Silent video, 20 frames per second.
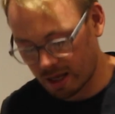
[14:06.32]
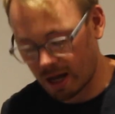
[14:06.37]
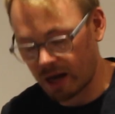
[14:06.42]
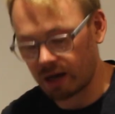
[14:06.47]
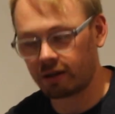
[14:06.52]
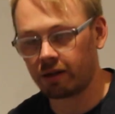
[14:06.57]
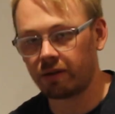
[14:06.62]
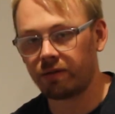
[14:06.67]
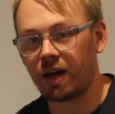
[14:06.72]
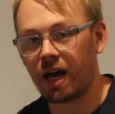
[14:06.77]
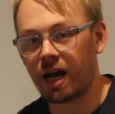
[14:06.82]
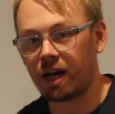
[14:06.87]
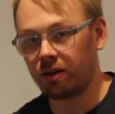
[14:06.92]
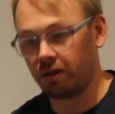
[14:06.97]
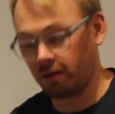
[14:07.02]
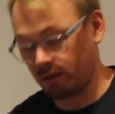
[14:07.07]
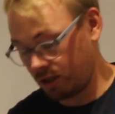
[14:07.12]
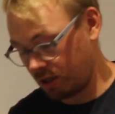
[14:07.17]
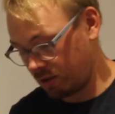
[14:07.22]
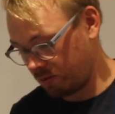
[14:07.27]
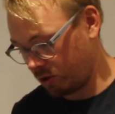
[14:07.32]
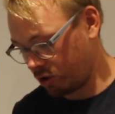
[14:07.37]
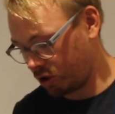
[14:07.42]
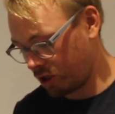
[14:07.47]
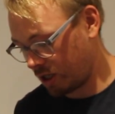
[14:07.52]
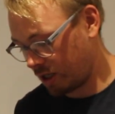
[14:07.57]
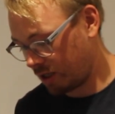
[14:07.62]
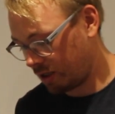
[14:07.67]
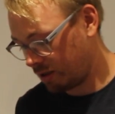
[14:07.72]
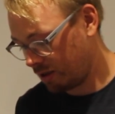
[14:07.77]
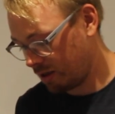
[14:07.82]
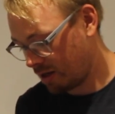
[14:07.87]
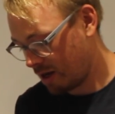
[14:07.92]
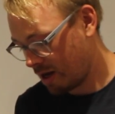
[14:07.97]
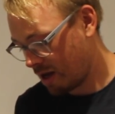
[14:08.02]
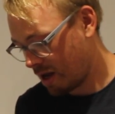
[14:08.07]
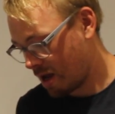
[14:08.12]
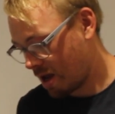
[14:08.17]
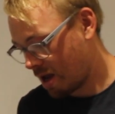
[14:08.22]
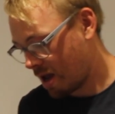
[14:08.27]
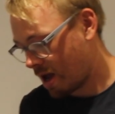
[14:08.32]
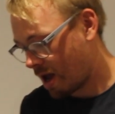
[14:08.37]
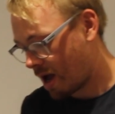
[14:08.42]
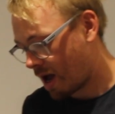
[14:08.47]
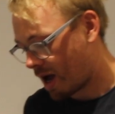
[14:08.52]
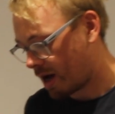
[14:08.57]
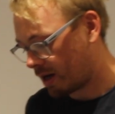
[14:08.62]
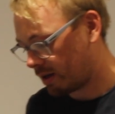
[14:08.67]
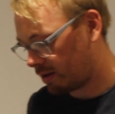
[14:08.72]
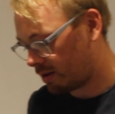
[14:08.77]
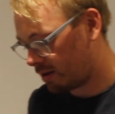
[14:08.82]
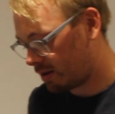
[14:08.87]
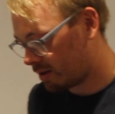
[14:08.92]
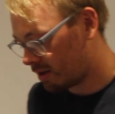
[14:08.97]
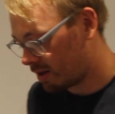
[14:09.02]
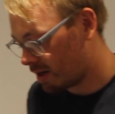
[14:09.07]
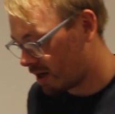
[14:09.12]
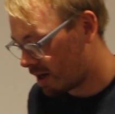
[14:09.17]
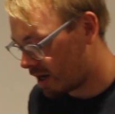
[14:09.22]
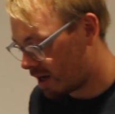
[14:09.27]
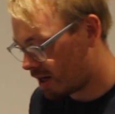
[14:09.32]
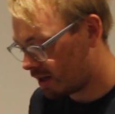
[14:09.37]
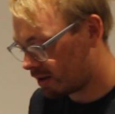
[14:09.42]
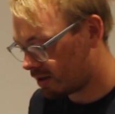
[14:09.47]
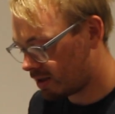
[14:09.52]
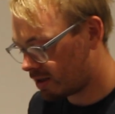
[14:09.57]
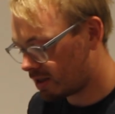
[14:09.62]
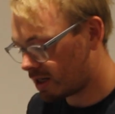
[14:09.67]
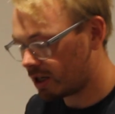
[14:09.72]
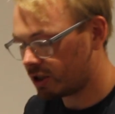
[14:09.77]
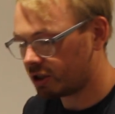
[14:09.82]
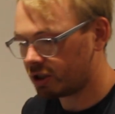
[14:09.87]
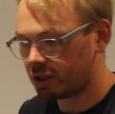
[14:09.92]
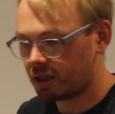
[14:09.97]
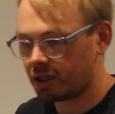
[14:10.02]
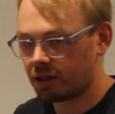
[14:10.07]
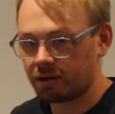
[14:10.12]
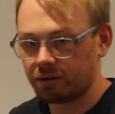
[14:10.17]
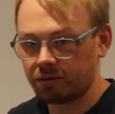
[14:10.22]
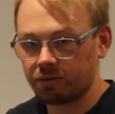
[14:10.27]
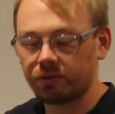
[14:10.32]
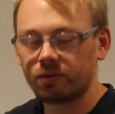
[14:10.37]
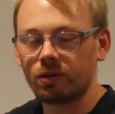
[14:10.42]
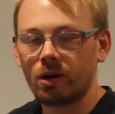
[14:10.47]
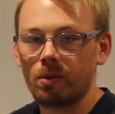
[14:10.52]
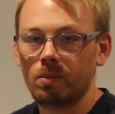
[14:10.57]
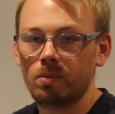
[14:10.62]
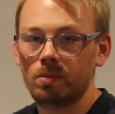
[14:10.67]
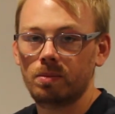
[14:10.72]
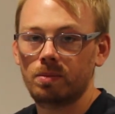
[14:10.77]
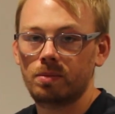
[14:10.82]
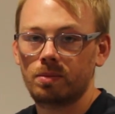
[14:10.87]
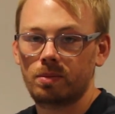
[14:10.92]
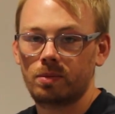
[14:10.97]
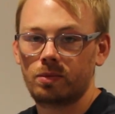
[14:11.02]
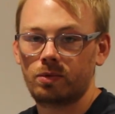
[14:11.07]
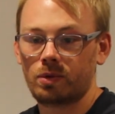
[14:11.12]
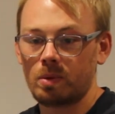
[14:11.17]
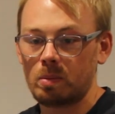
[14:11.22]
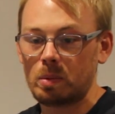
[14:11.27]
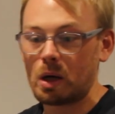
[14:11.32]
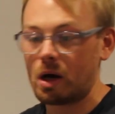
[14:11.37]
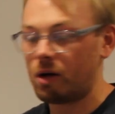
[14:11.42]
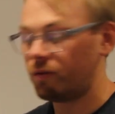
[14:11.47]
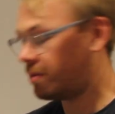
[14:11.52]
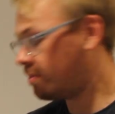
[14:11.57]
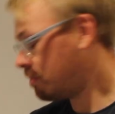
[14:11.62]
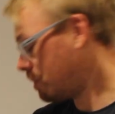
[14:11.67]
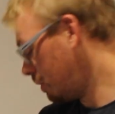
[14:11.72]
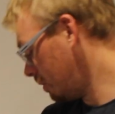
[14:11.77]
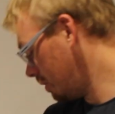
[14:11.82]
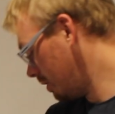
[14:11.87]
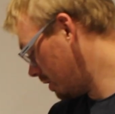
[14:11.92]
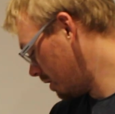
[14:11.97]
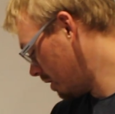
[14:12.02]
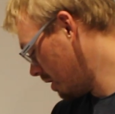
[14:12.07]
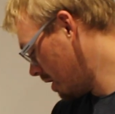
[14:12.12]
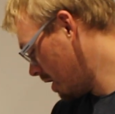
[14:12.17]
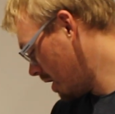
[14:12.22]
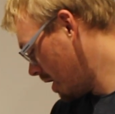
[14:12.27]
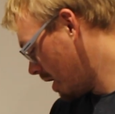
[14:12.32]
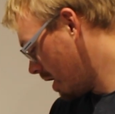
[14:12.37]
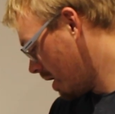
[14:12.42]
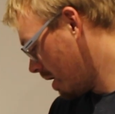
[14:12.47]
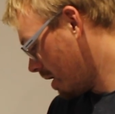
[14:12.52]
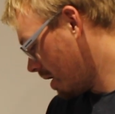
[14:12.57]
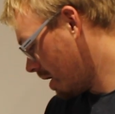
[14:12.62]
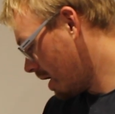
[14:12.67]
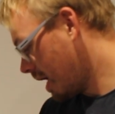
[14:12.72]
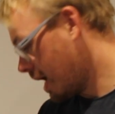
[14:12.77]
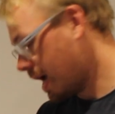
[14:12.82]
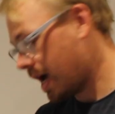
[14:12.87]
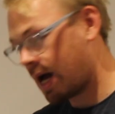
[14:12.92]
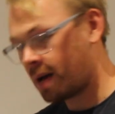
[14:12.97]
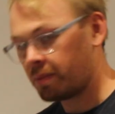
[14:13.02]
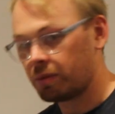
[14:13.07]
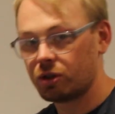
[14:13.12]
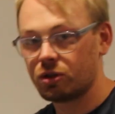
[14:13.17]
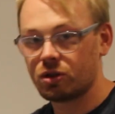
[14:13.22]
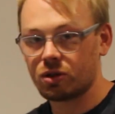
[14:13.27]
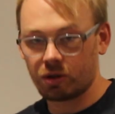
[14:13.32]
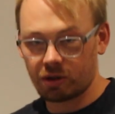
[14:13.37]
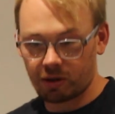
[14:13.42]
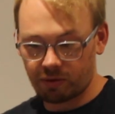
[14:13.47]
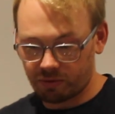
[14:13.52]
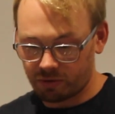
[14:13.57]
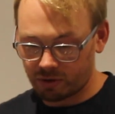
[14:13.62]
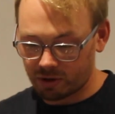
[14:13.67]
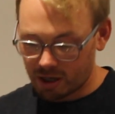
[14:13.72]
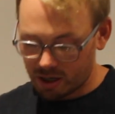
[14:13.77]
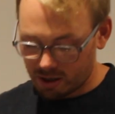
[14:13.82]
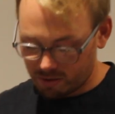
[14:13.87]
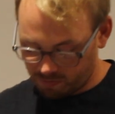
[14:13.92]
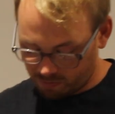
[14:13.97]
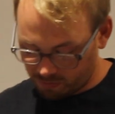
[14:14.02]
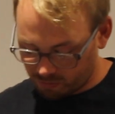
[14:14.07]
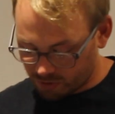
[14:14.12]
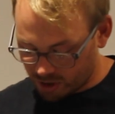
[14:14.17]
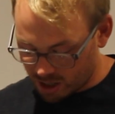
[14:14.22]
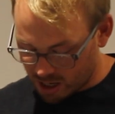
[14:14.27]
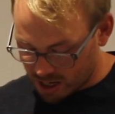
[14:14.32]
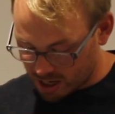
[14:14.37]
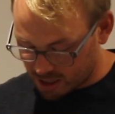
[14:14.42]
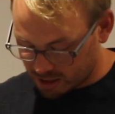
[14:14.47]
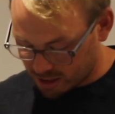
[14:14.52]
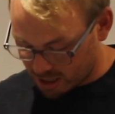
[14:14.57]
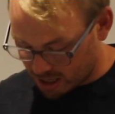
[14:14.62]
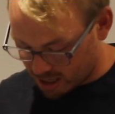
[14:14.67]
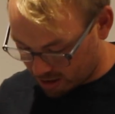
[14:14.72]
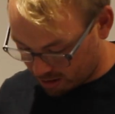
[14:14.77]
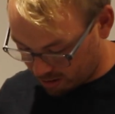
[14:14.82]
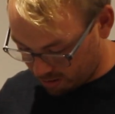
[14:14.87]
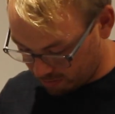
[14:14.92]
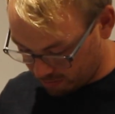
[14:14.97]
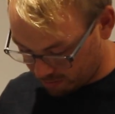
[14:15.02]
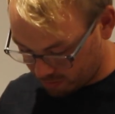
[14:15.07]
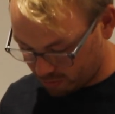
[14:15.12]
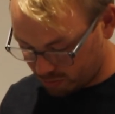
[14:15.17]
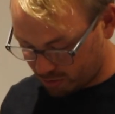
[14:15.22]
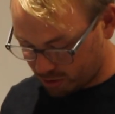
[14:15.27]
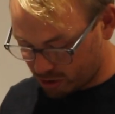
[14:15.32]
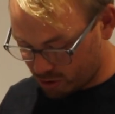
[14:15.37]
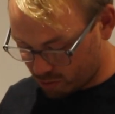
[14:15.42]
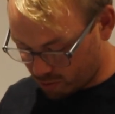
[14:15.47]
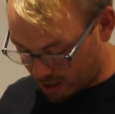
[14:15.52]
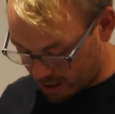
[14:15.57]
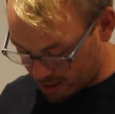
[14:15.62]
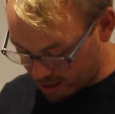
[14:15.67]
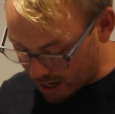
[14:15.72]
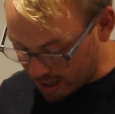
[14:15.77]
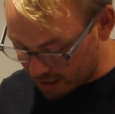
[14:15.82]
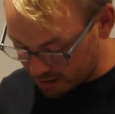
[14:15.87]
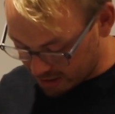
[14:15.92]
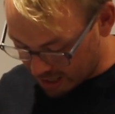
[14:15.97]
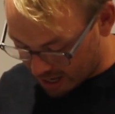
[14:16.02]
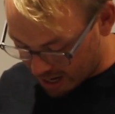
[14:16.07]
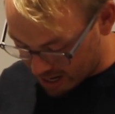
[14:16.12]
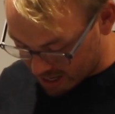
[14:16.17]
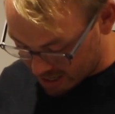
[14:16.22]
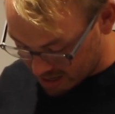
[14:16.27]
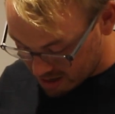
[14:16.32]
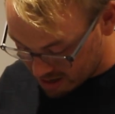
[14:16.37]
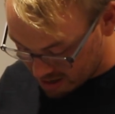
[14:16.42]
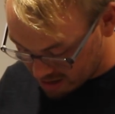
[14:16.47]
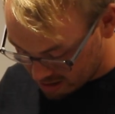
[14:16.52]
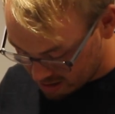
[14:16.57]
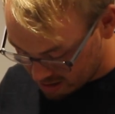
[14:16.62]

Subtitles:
lager I've had on this machine. And Hazy Session Ale from Northern Monk. I'm a sucker for a hazy ale, which is why that is highly